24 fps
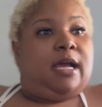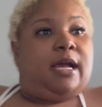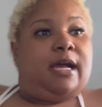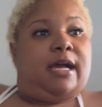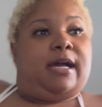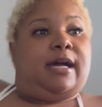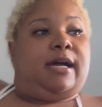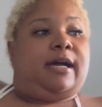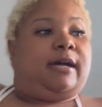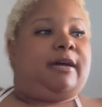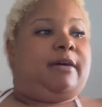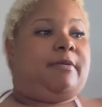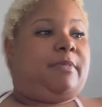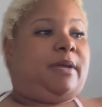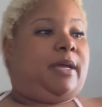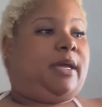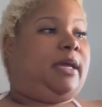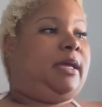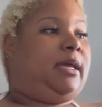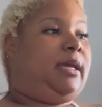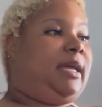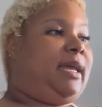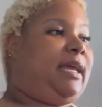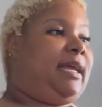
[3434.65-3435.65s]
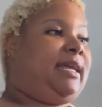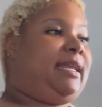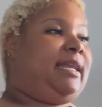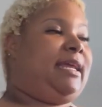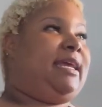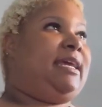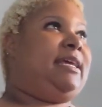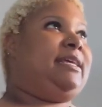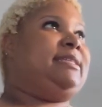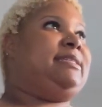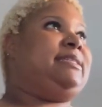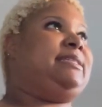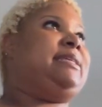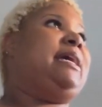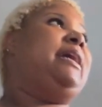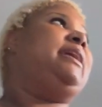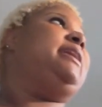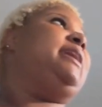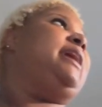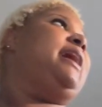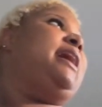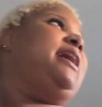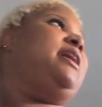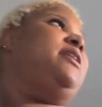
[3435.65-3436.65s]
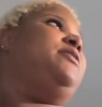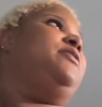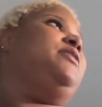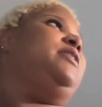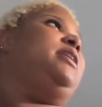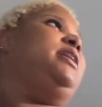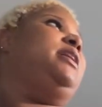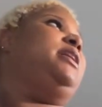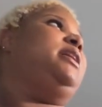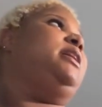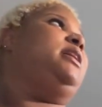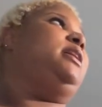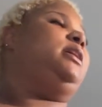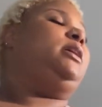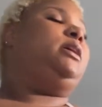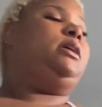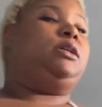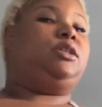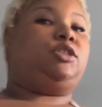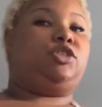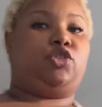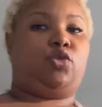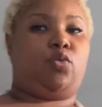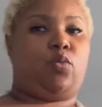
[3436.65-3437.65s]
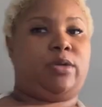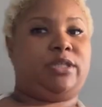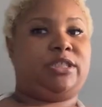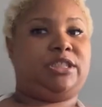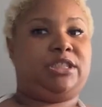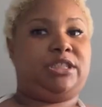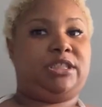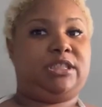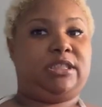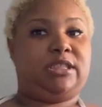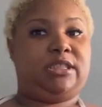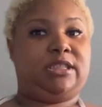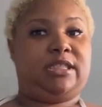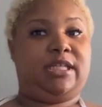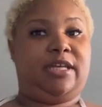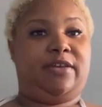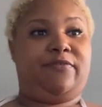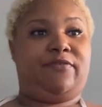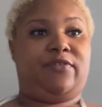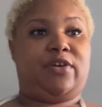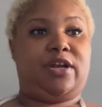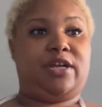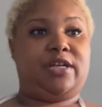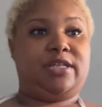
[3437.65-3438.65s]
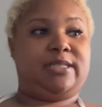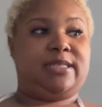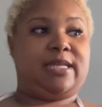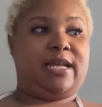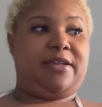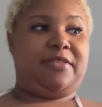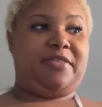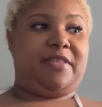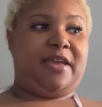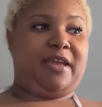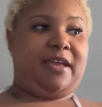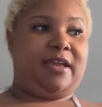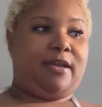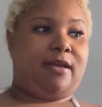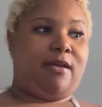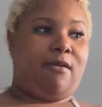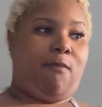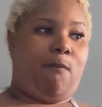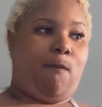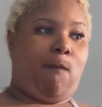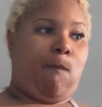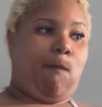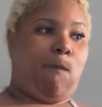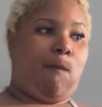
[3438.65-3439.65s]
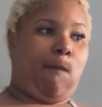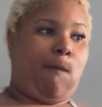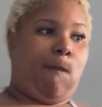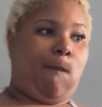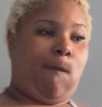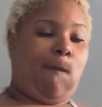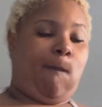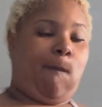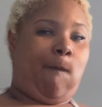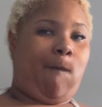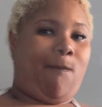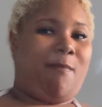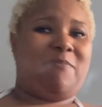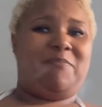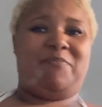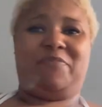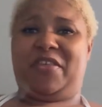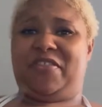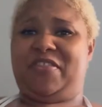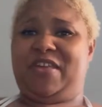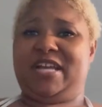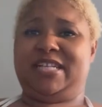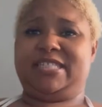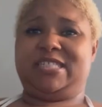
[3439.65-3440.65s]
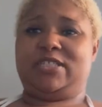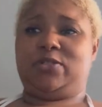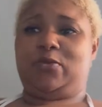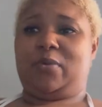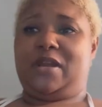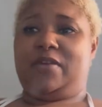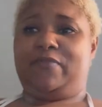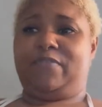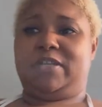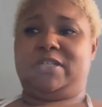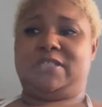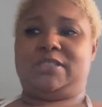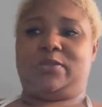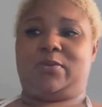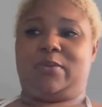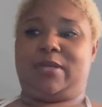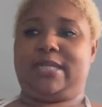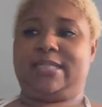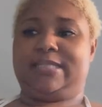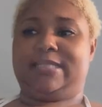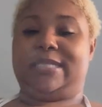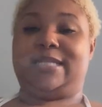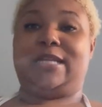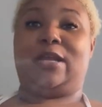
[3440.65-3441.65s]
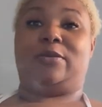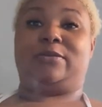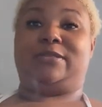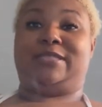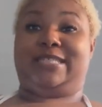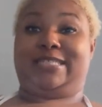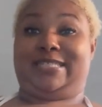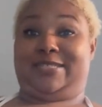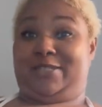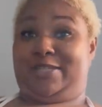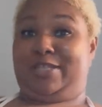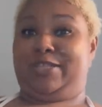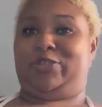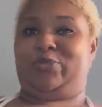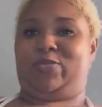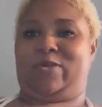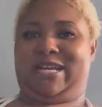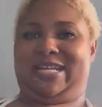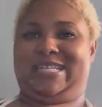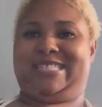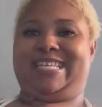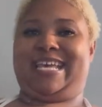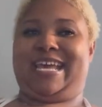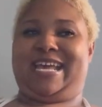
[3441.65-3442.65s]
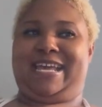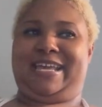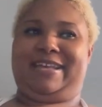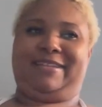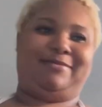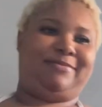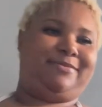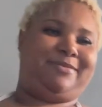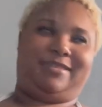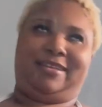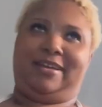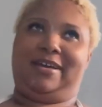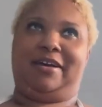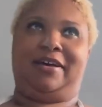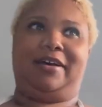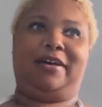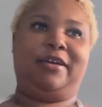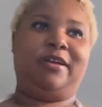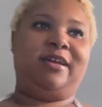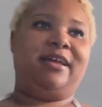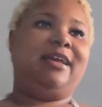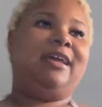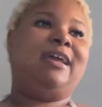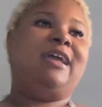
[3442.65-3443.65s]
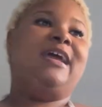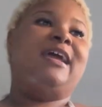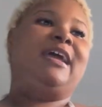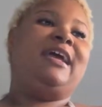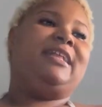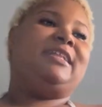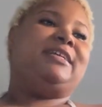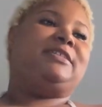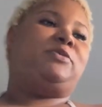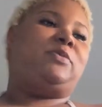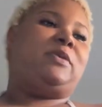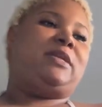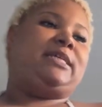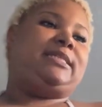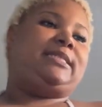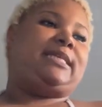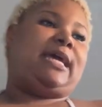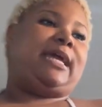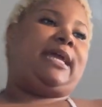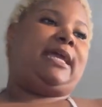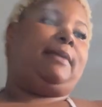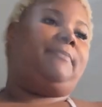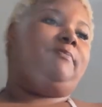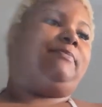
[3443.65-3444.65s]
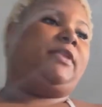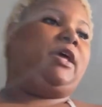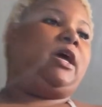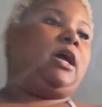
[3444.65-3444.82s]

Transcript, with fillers: It is Sunday the 21st, I think it's the 21st, 26th, no, it's the 22nd, duh, the 22nd.